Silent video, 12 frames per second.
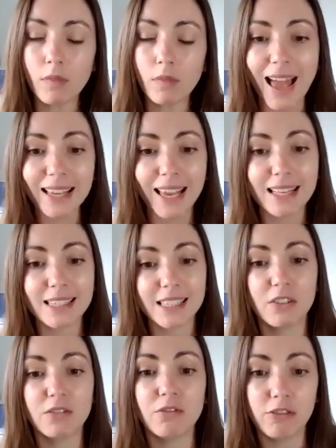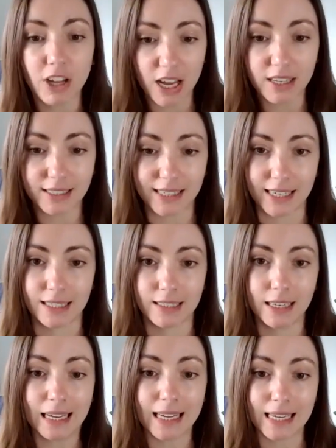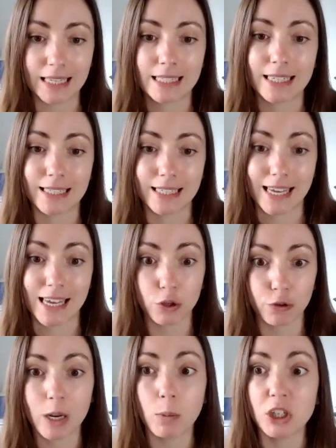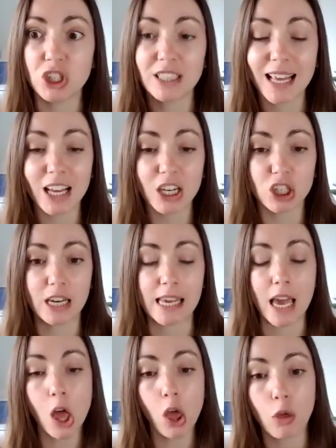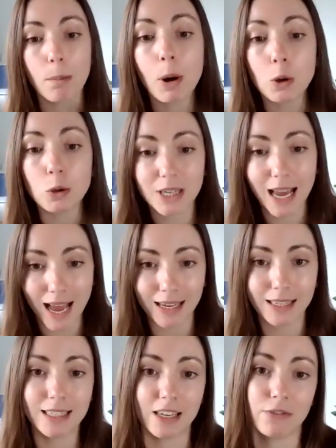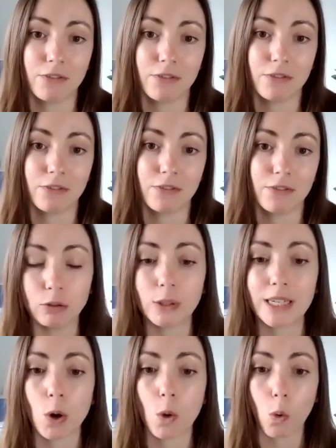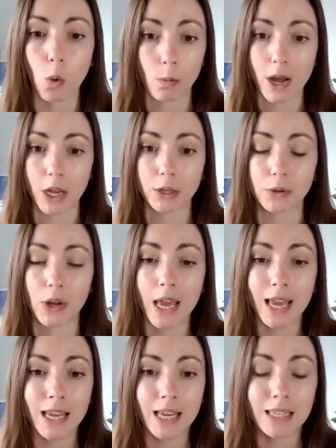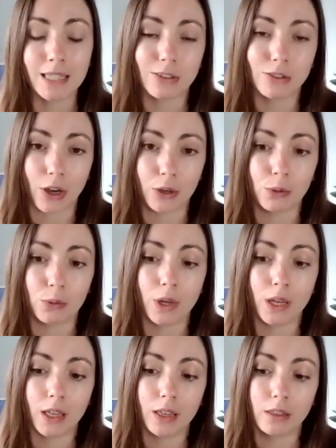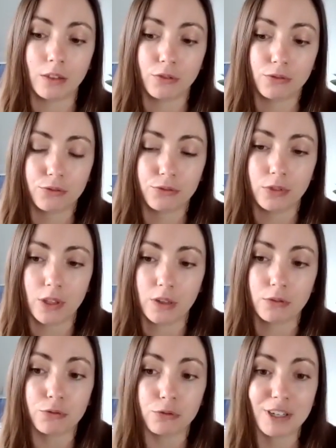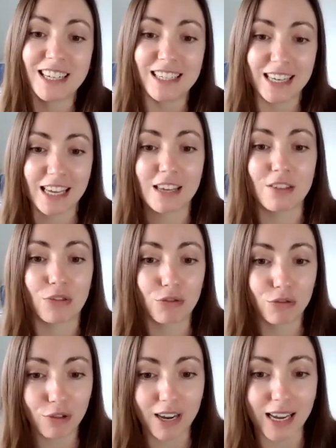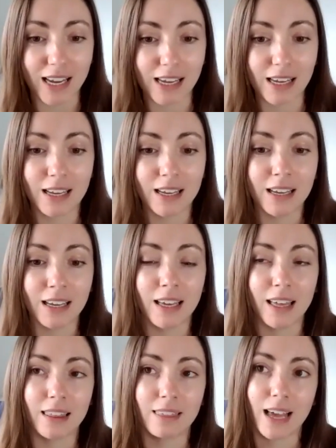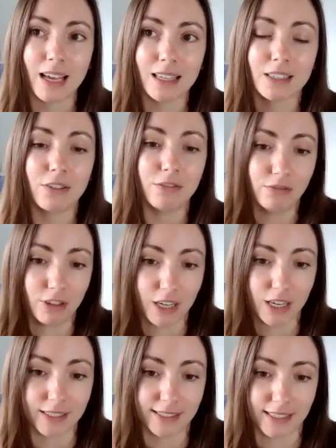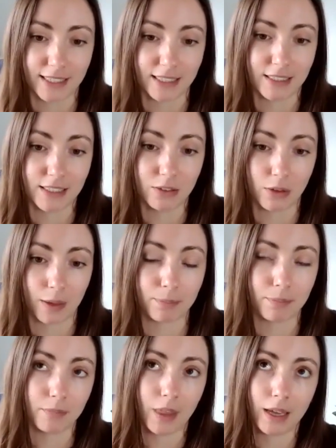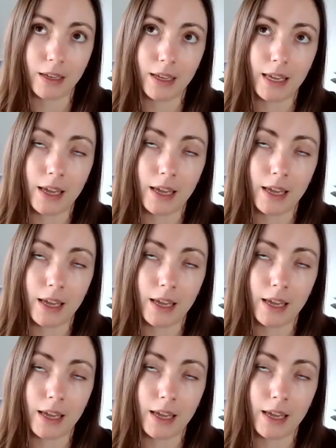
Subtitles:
that gets converted into T3, which is actually the most active thyroid hormone. So the free T3, that's converted, the